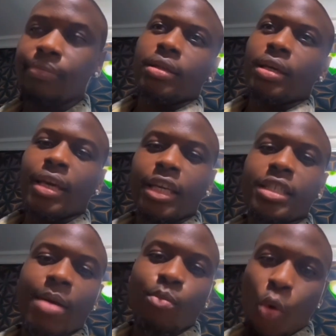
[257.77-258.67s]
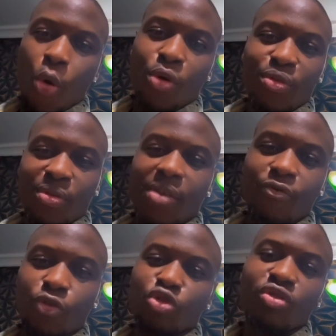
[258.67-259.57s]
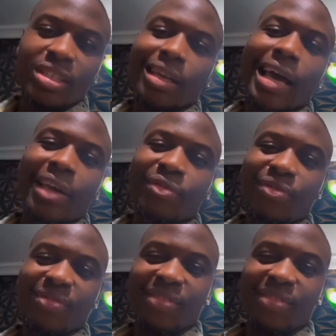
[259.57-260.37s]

They cage her more and frustrate her life.